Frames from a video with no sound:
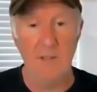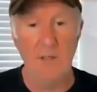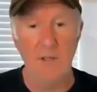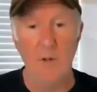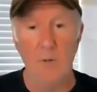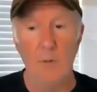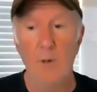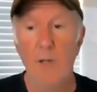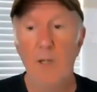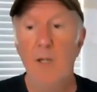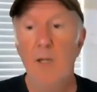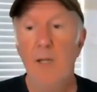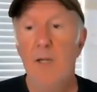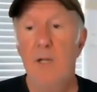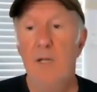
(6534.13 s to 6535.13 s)
to you.
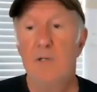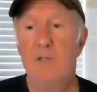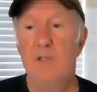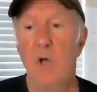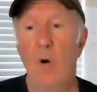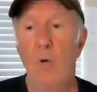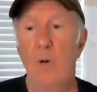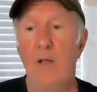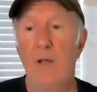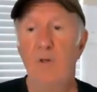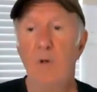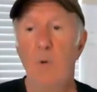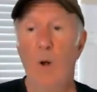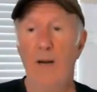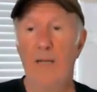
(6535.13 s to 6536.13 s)
So
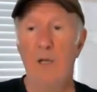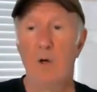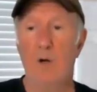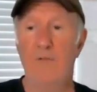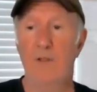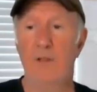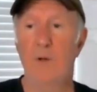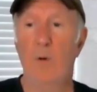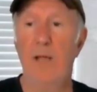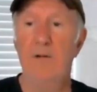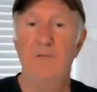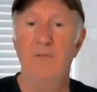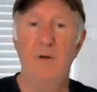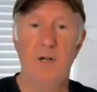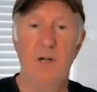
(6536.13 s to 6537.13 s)
if you want to get off on the right
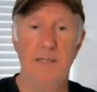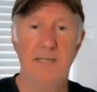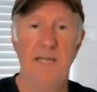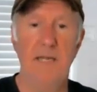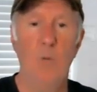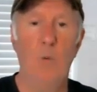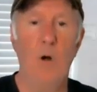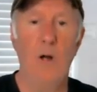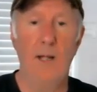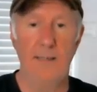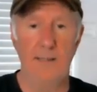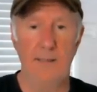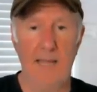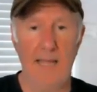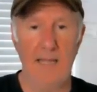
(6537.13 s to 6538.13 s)
foot on day
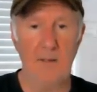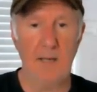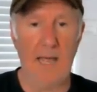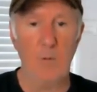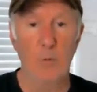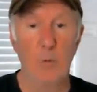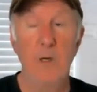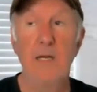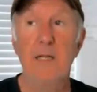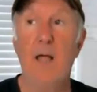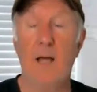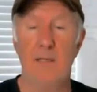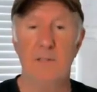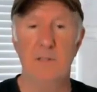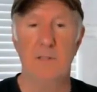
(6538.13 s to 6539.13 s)
one and
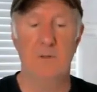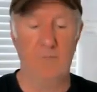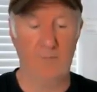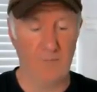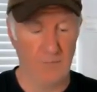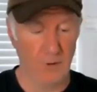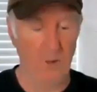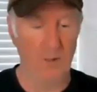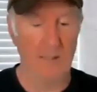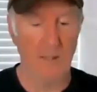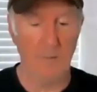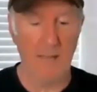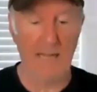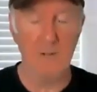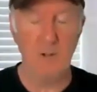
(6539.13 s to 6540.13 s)
realize fully the
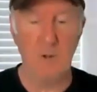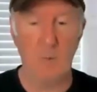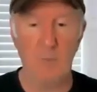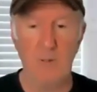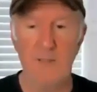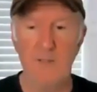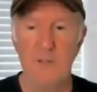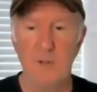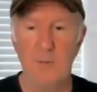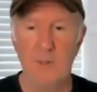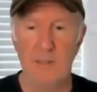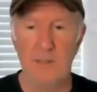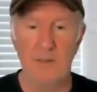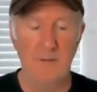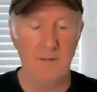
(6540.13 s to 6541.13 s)
magical place you're
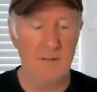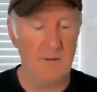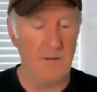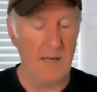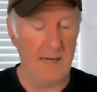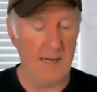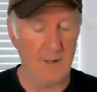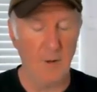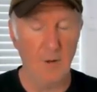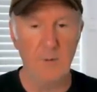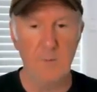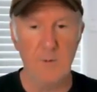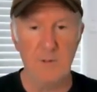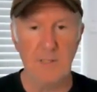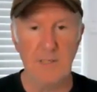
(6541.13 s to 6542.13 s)
in, you got to go to
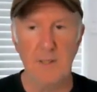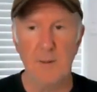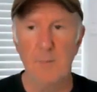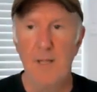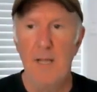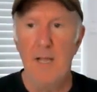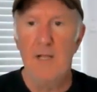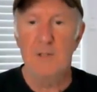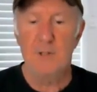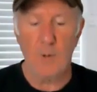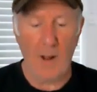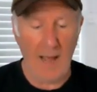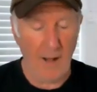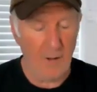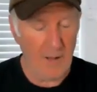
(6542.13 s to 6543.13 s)
the museum. So
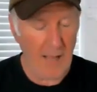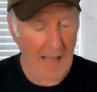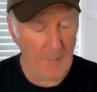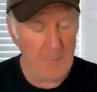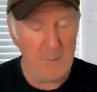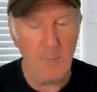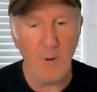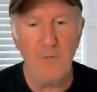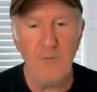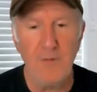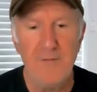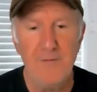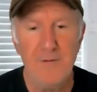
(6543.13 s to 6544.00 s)
Al, happy birthday,